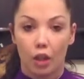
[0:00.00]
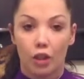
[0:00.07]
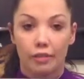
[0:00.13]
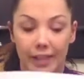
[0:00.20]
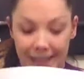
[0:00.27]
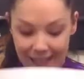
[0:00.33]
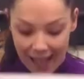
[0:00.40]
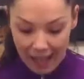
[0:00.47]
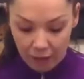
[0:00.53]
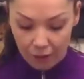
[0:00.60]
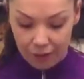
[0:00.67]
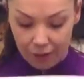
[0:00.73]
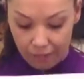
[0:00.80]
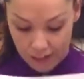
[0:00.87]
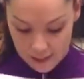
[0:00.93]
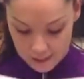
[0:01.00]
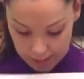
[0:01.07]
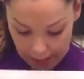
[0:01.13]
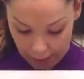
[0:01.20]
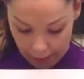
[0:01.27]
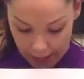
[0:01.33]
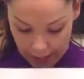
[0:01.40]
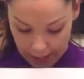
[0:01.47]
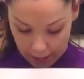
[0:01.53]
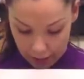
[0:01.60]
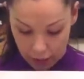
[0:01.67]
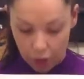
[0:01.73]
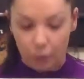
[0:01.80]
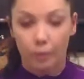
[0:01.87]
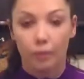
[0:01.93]
There is healthy fats out there.
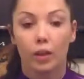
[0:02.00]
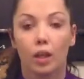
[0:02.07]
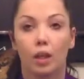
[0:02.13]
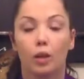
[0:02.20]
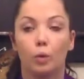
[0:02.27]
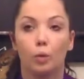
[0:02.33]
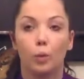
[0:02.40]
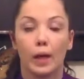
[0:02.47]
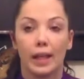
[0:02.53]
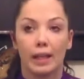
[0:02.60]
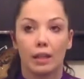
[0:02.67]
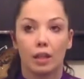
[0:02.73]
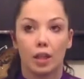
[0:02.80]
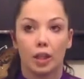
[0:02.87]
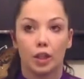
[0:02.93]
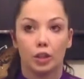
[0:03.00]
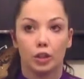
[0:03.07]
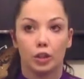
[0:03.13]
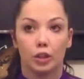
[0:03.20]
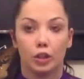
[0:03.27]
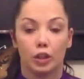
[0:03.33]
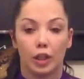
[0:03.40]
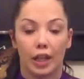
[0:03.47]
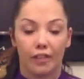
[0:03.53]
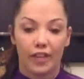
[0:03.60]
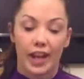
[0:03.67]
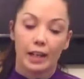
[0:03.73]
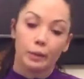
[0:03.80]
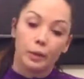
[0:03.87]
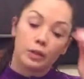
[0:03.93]
So with if
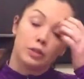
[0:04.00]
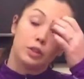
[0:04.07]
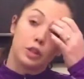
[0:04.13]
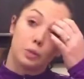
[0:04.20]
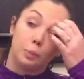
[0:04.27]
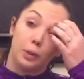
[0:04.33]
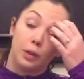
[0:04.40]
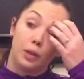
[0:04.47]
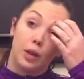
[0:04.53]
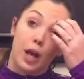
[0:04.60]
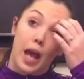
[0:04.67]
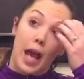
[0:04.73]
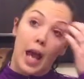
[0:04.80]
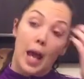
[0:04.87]
anyone does put